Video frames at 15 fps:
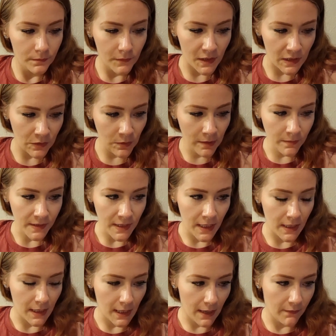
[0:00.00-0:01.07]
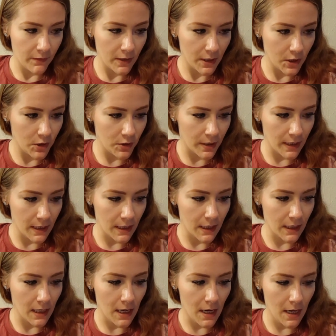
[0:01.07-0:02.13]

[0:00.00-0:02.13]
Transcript: That's what I'm saying. Like, I feel like you're getting